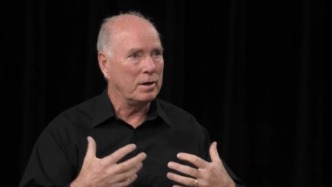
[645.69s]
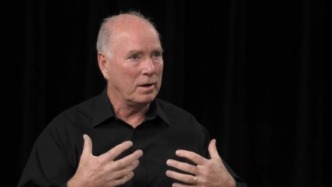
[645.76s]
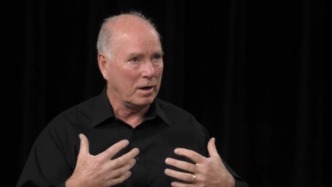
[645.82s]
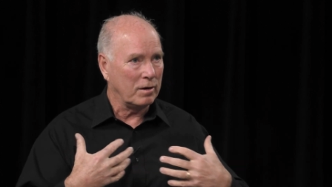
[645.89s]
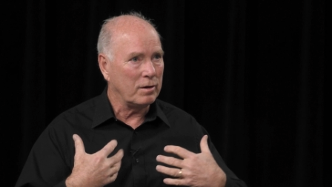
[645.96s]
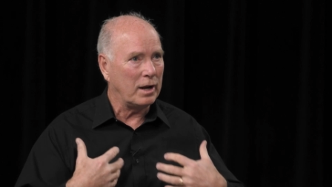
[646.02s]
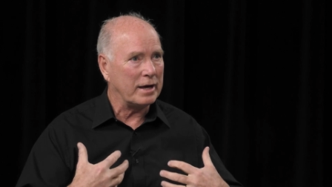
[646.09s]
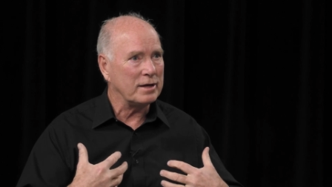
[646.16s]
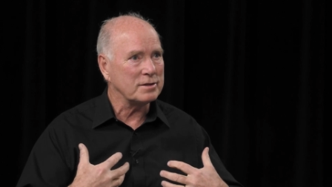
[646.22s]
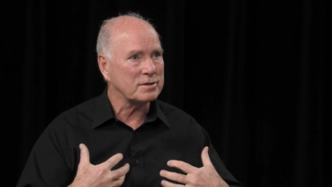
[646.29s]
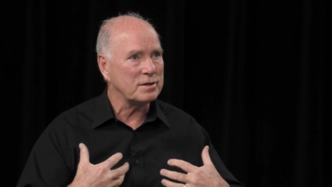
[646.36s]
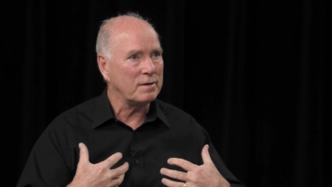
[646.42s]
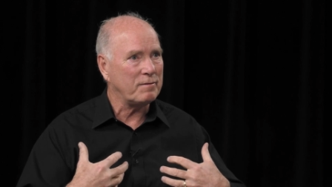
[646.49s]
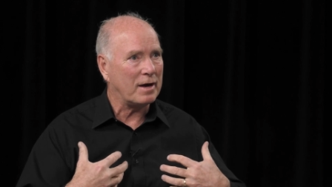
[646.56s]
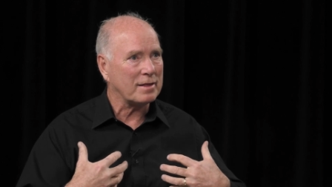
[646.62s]
our
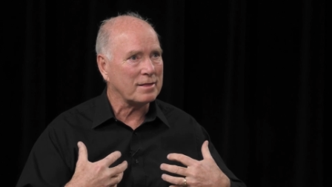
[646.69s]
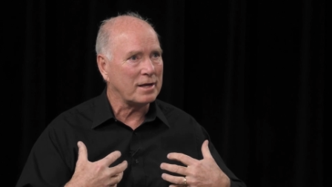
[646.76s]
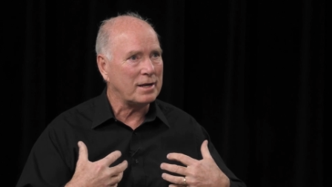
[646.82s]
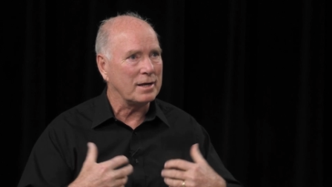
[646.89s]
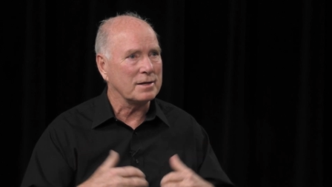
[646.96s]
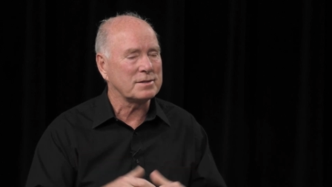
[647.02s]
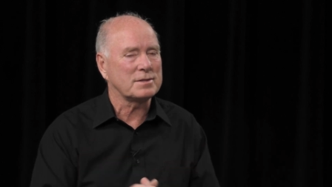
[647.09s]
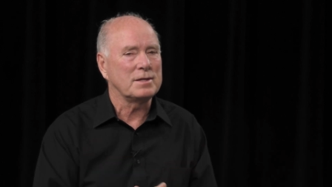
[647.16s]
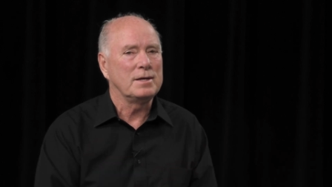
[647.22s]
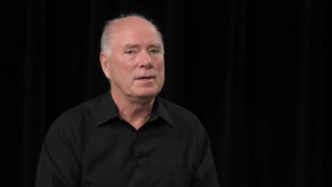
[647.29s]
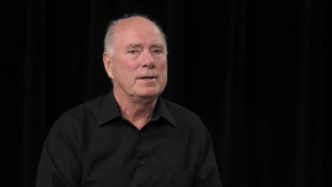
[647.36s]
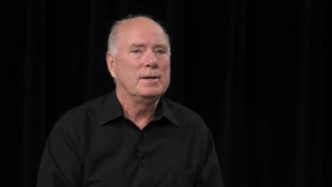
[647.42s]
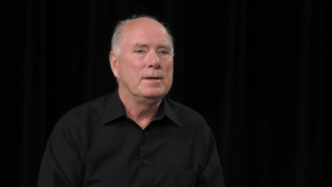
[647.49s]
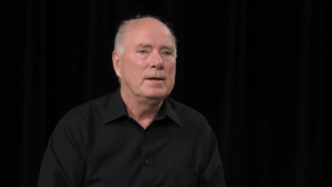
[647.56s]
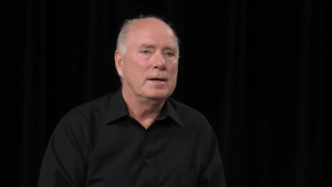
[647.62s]
legacy of athletics
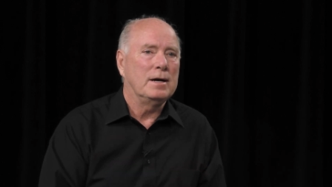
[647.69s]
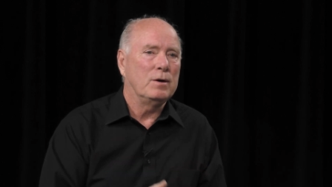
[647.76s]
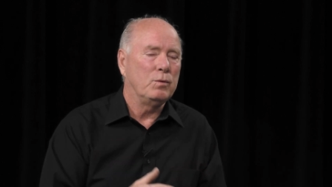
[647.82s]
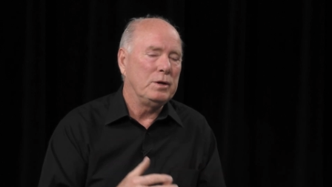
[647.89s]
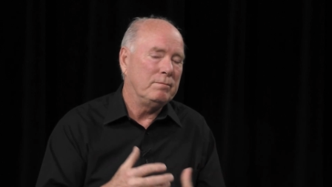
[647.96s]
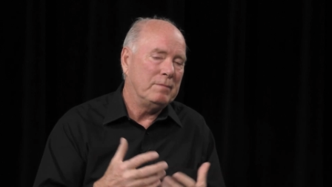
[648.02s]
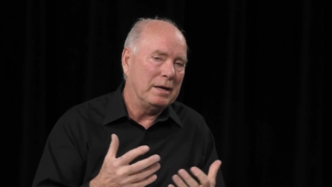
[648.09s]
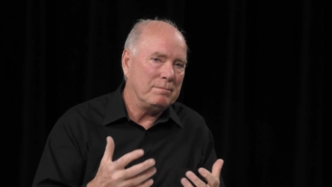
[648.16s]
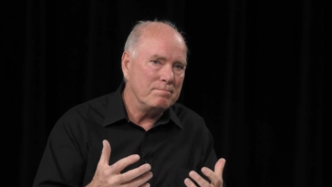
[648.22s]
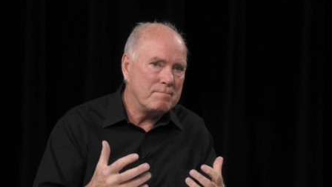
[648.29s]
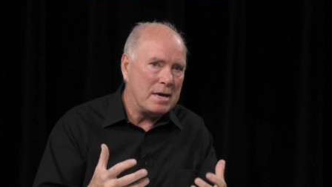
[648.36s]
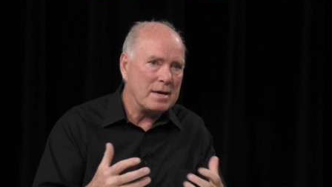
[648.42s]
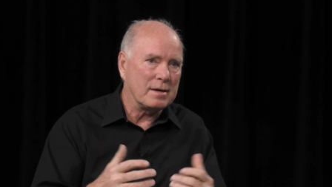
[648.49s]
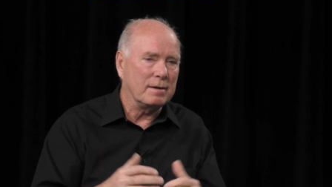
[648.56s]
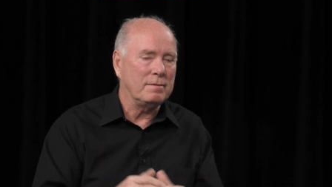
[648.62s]
uh, we
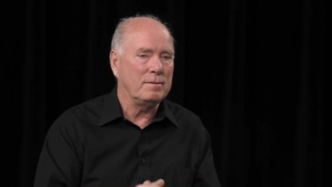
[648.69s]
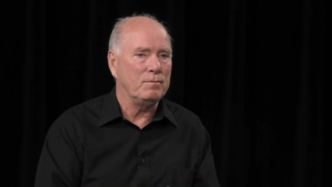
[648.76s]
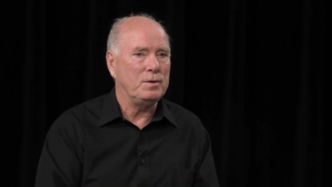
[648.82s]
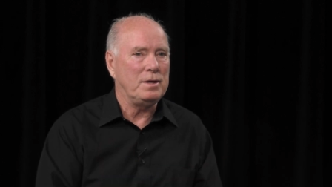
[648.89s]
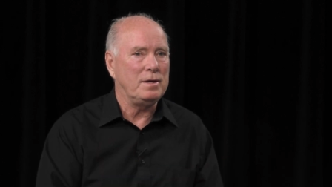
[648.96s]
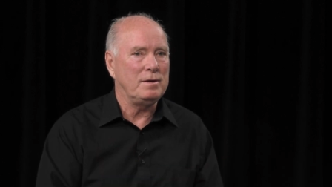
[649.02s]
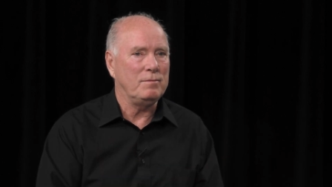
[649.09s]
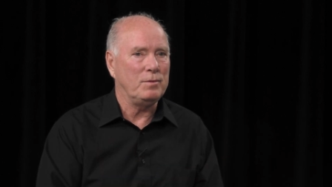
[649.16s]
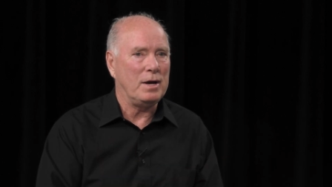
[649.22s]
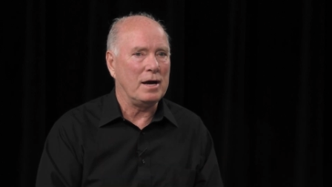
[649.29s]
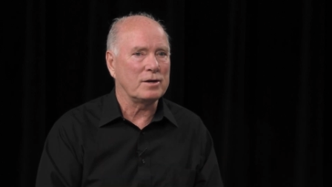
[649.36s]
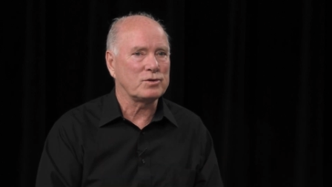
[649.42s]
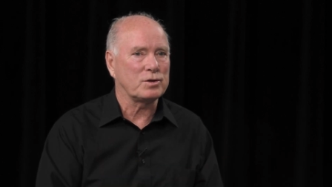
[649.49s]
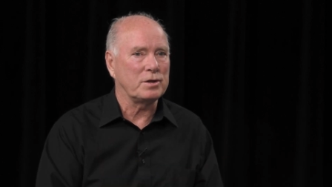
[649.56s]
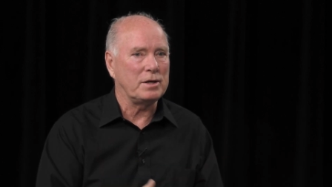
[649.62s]
make it, we, we
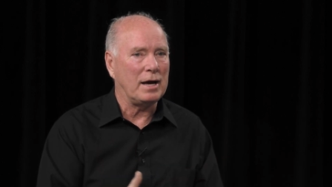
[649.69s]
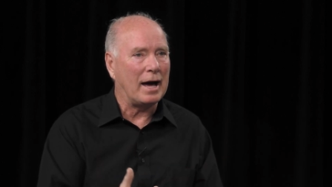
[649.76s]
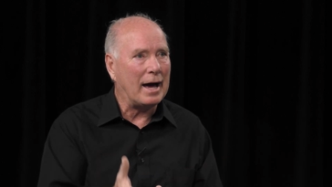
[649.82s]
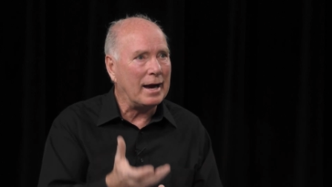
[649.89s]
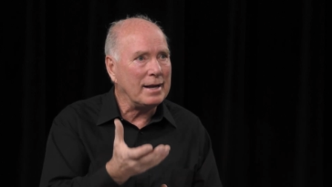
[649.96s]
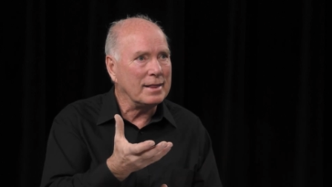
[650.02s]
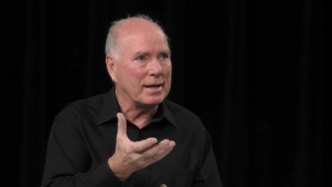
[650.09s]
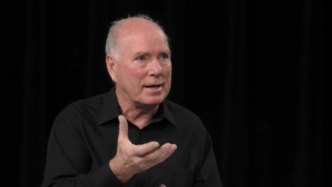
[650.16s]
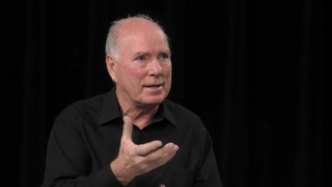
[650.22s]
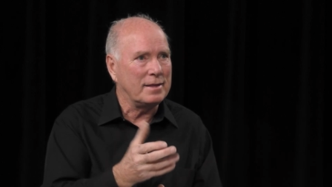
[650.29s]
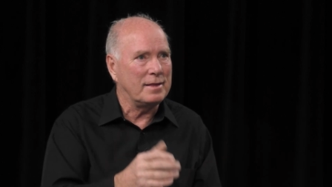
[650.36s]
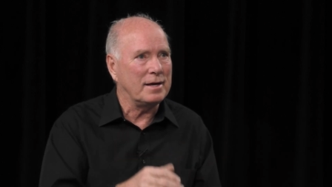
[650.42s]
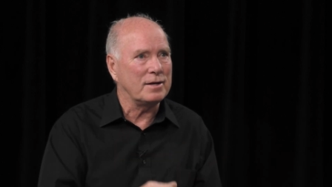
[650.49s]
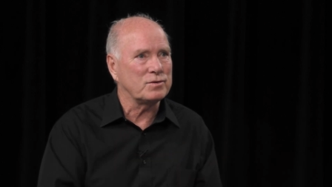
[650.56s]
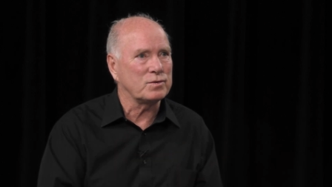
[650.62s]
actually highlighted
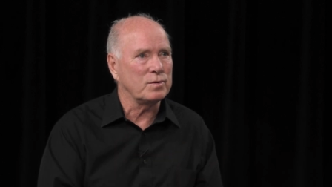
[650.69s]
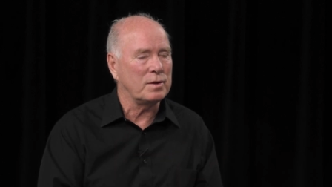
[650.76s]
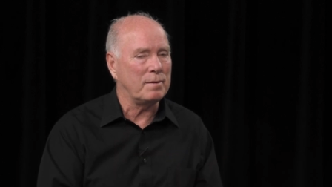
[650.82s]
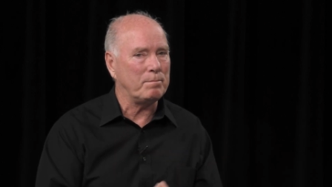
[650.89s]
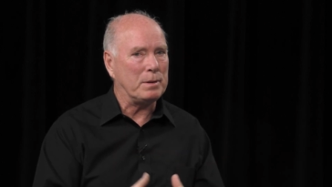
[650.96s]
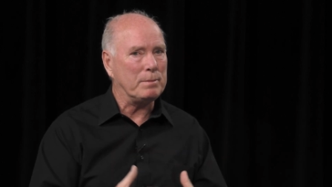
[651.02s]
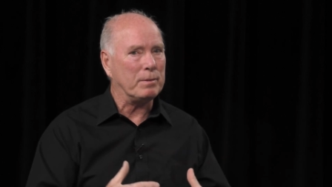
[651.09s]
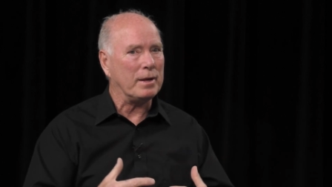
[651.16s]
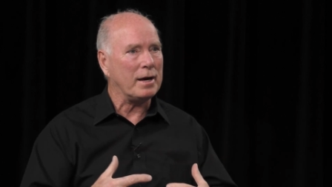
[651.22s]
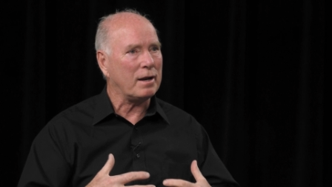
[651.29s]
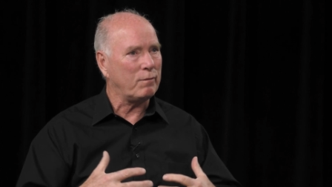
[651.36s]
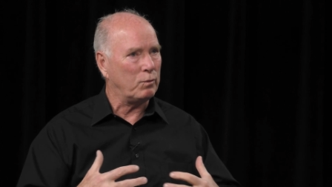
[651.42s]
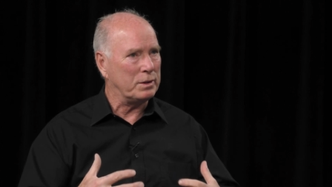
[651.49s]
that so that people had it.